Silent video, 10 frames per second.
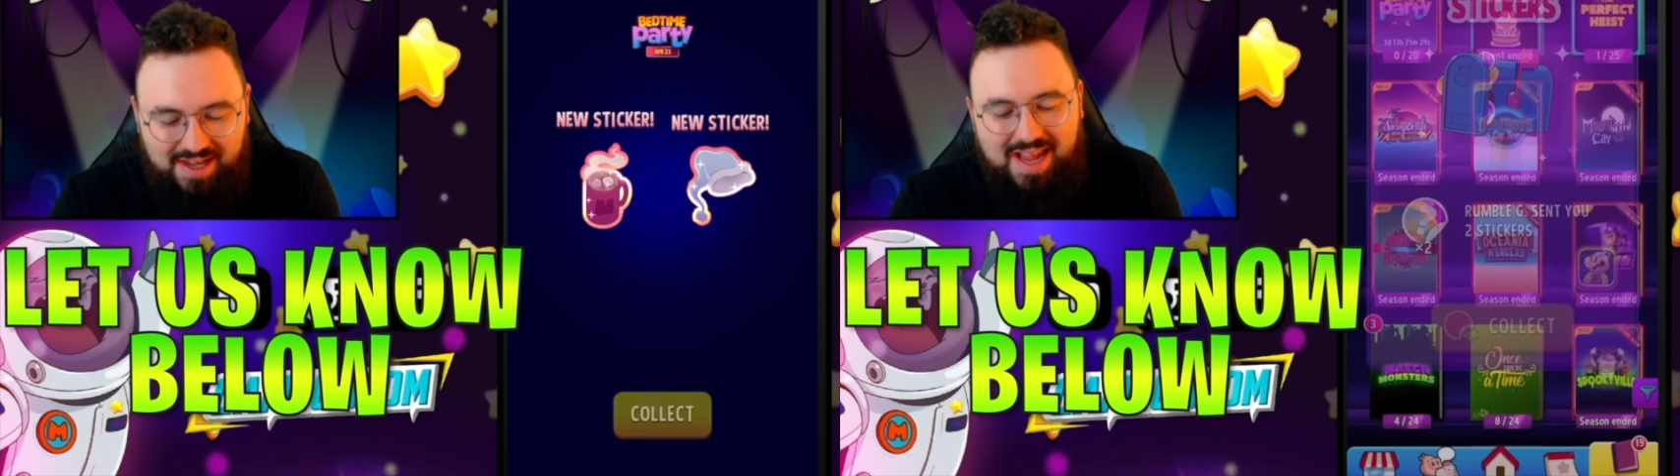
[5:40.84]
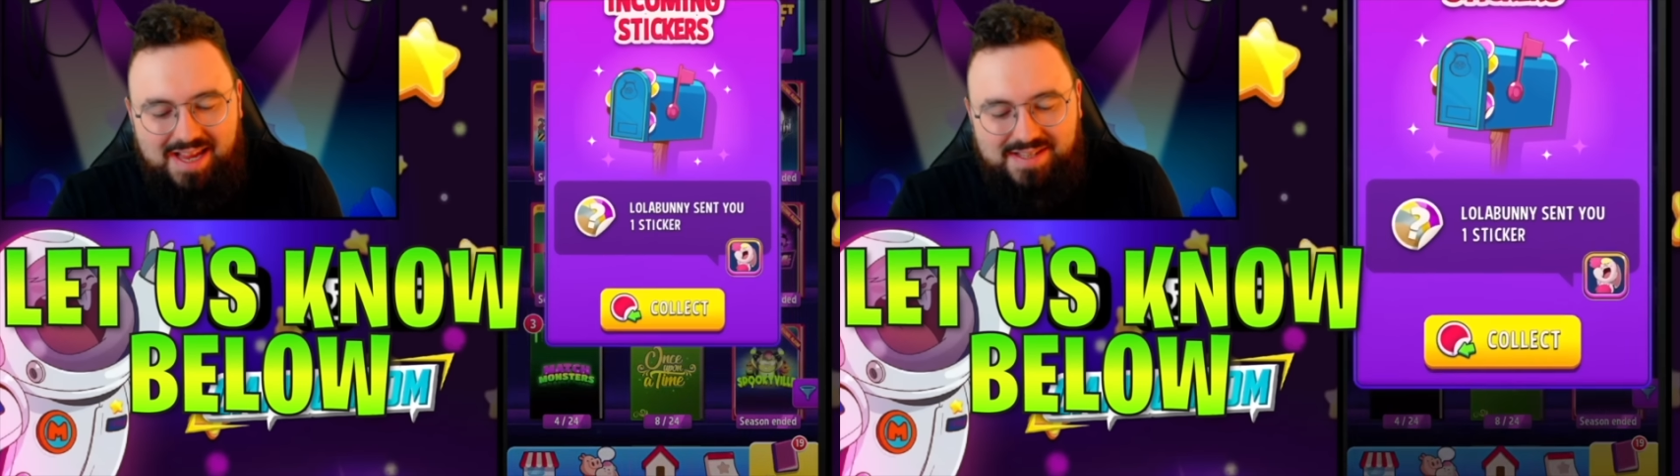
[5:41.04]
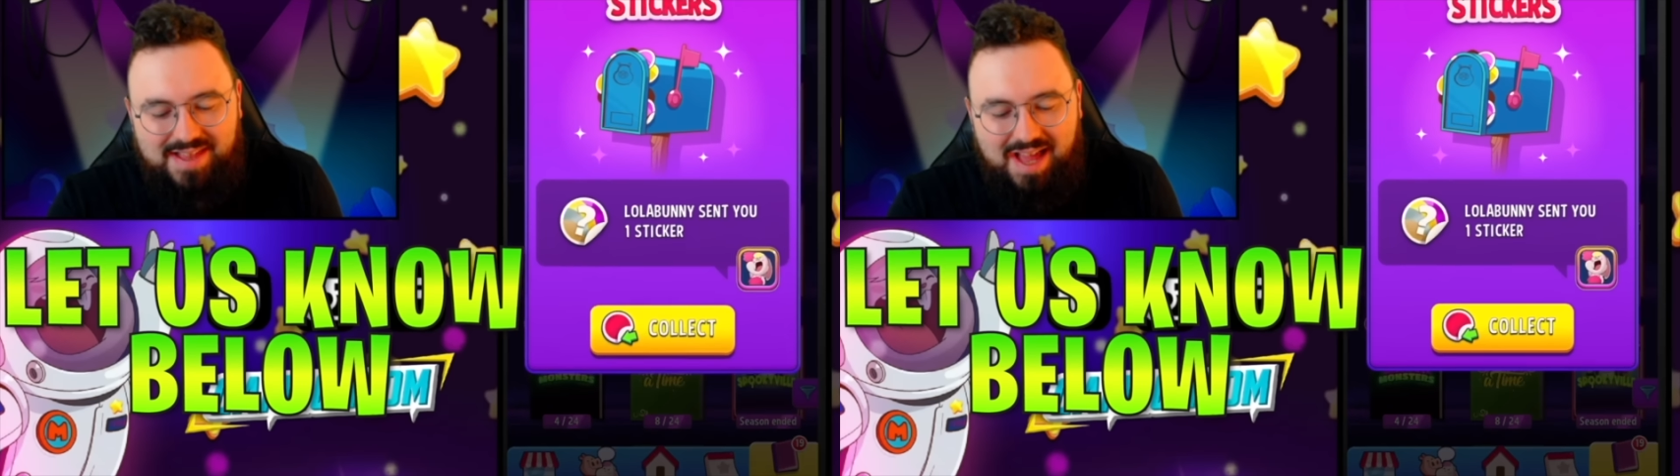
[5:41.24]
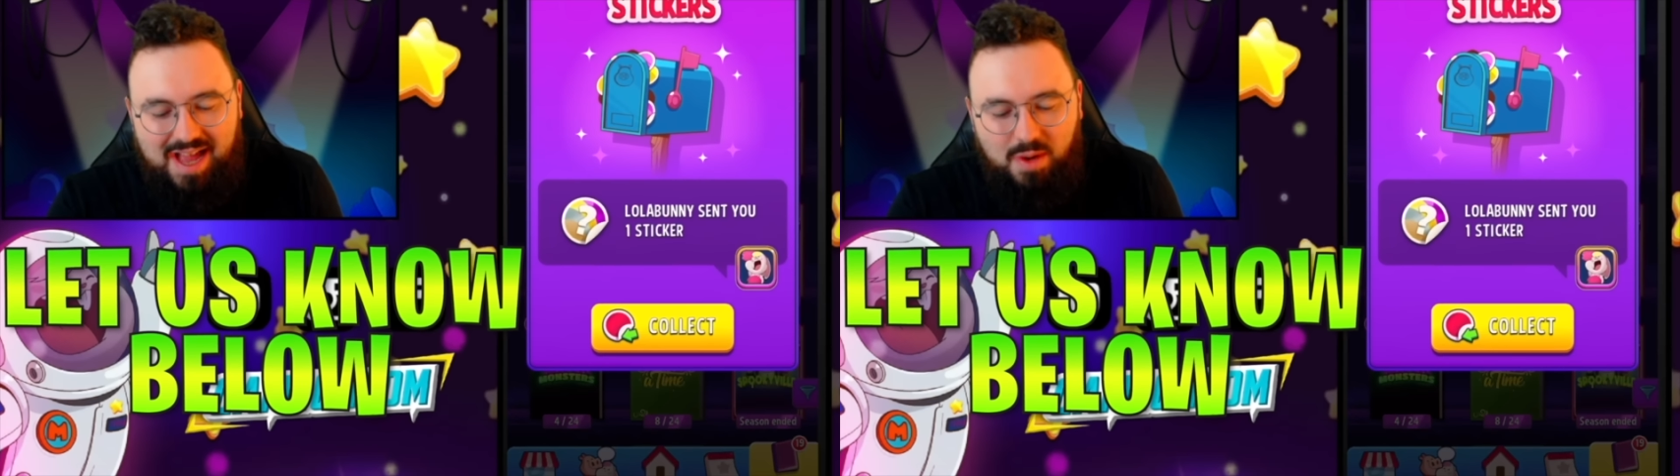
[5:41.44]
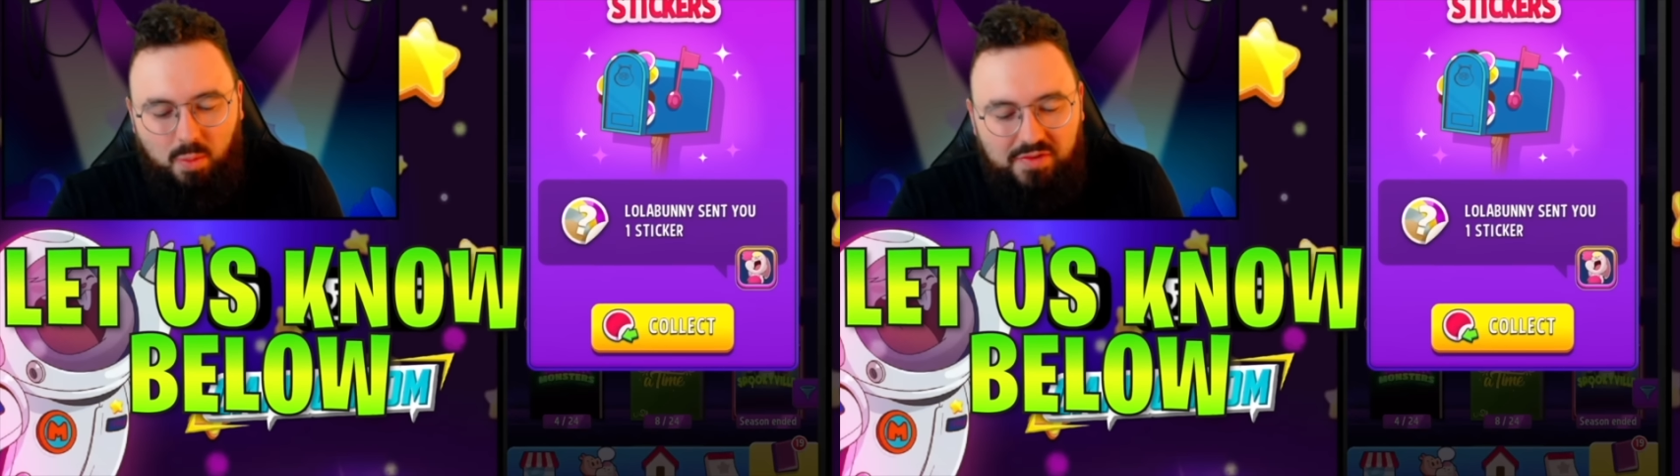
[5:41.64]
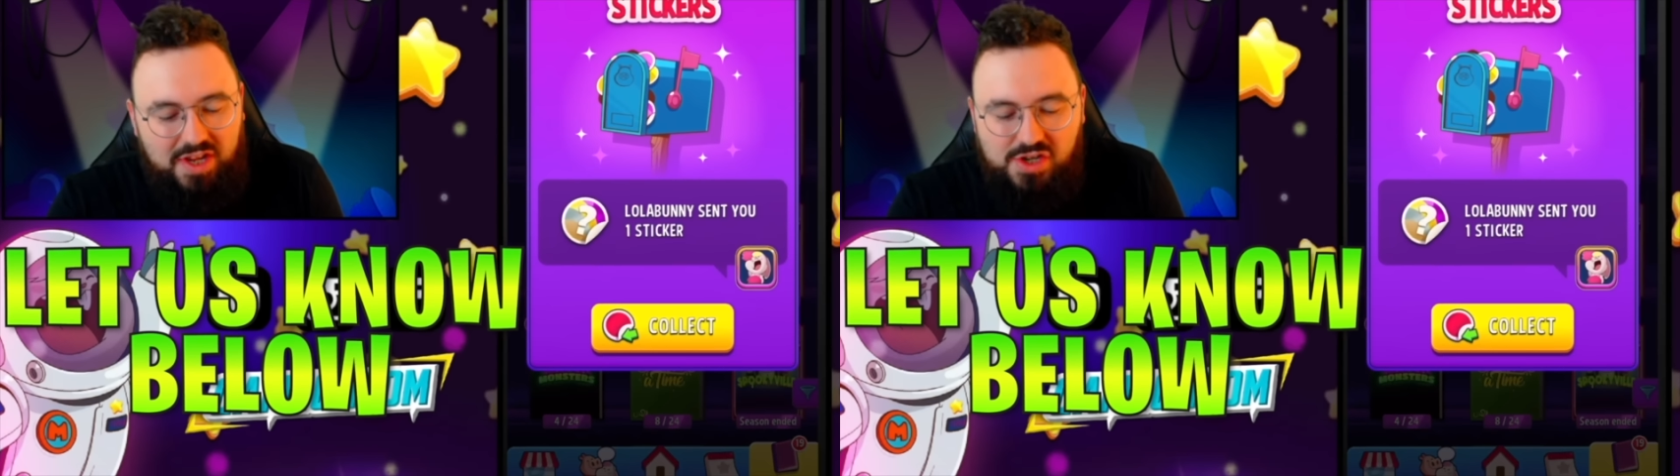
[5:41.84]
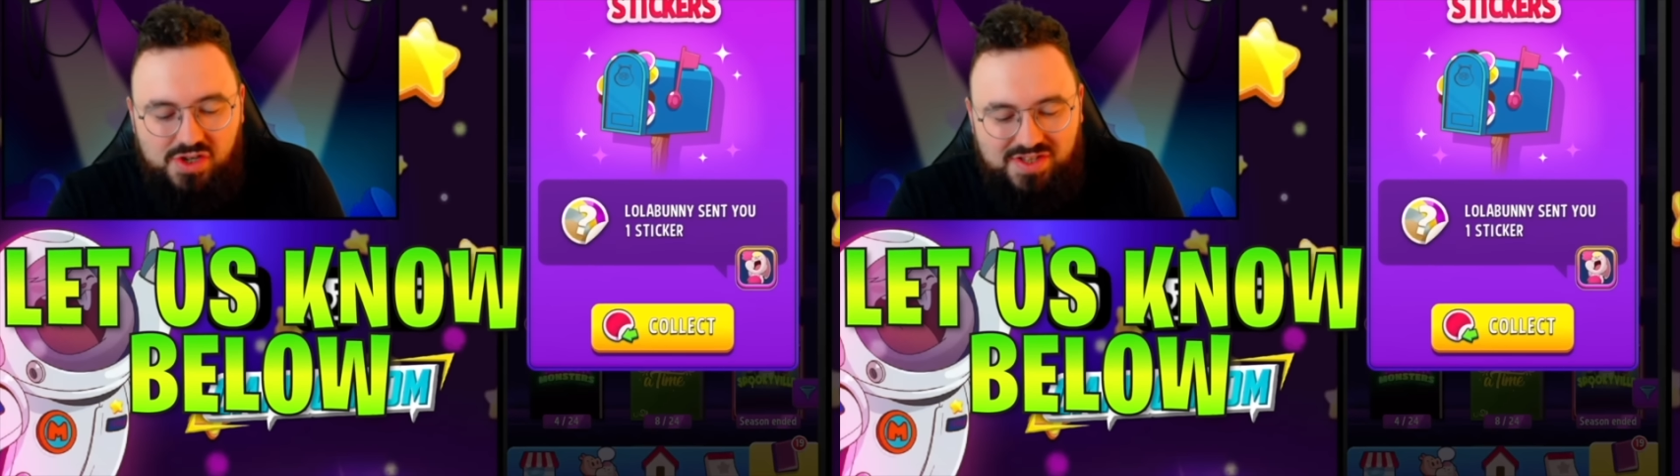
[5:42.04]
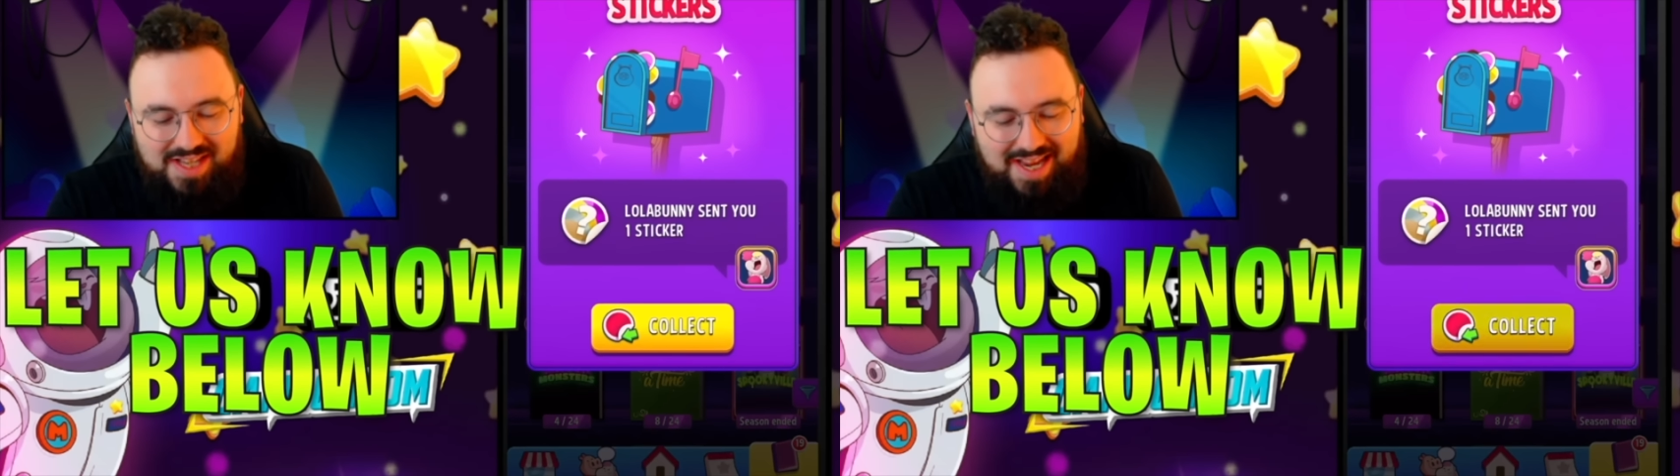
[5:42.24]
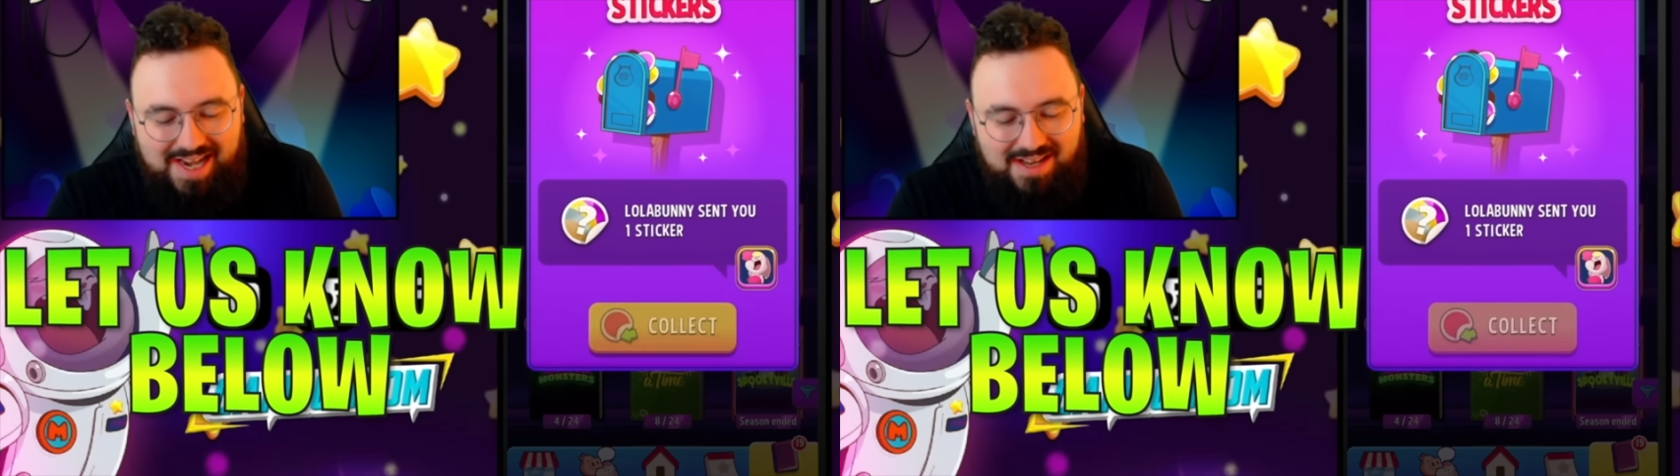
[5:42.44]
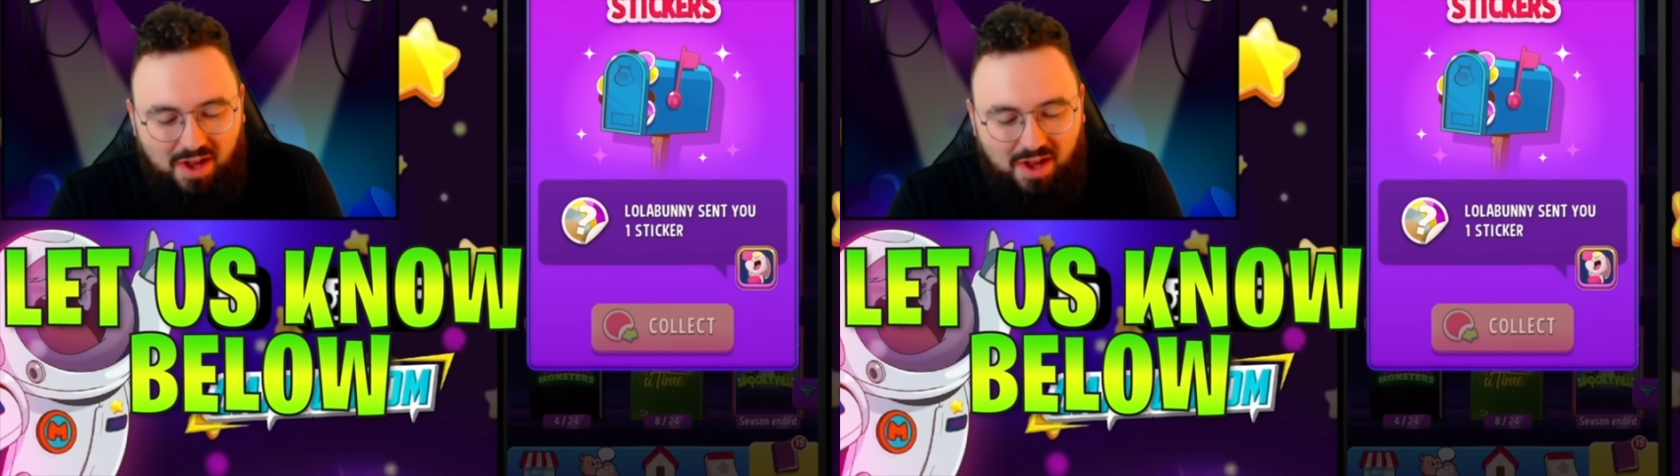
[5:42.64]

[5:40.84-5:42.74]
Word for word: Is there one that you just need?